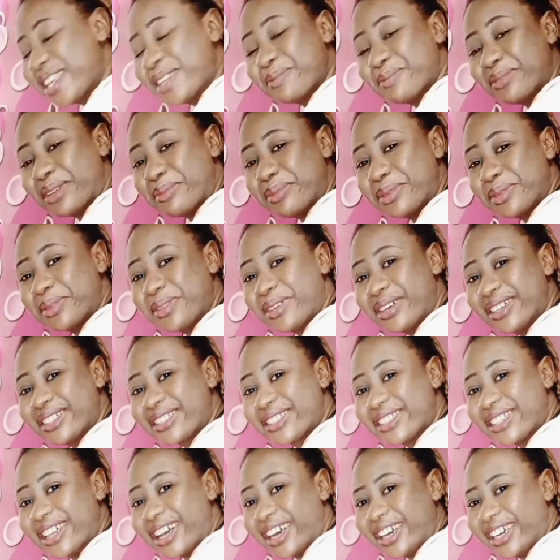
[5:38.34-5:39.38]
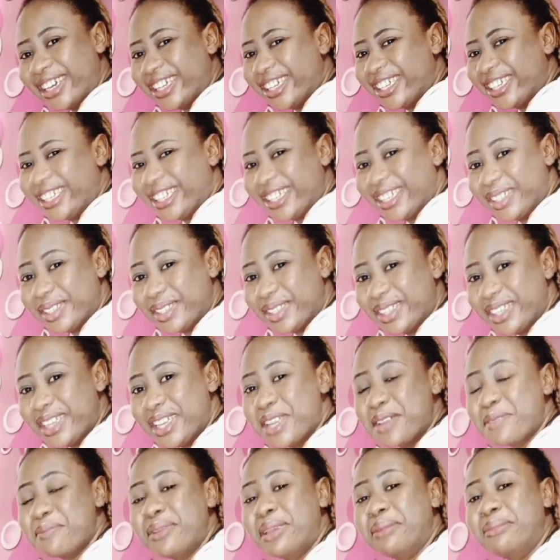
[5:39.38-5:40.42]
what now?
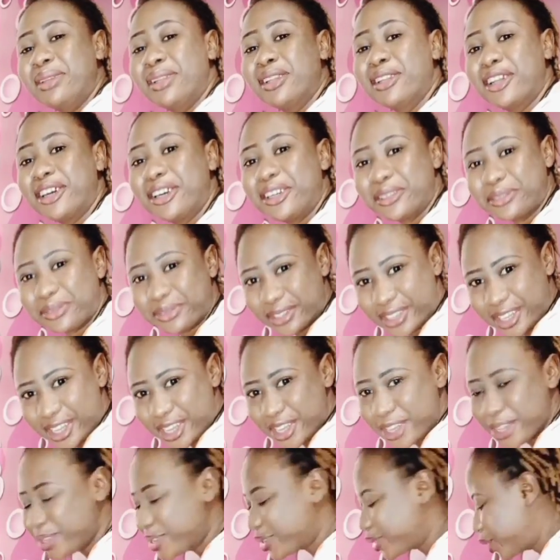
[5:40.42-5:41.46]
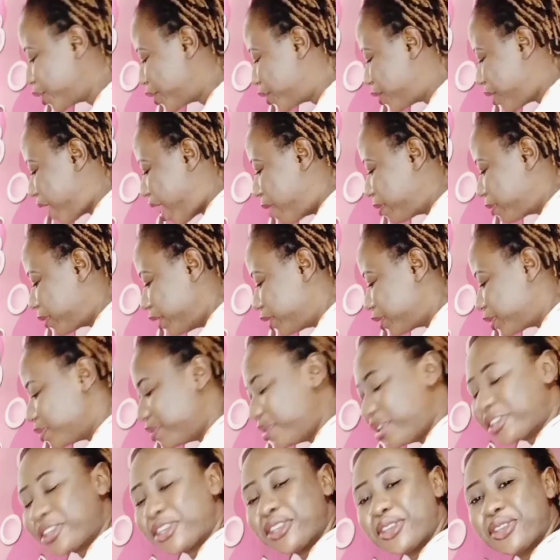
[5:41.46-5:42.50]
Baby love. So I'm going to
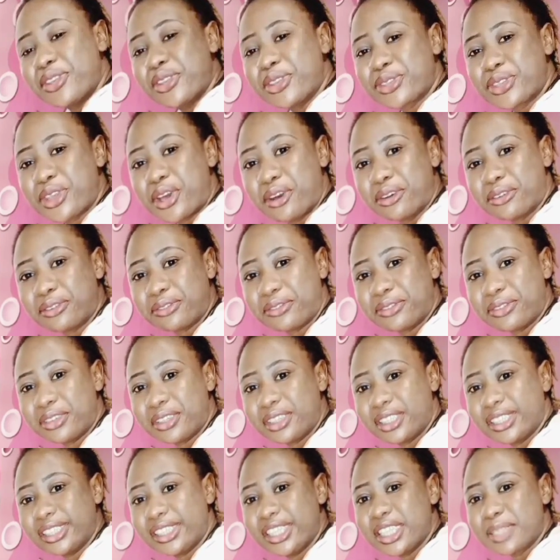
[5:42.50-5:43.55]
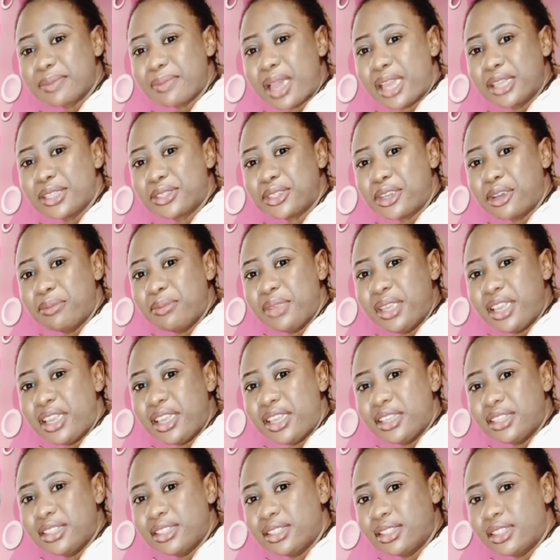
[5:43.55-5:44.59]
make use of this, my dummy, in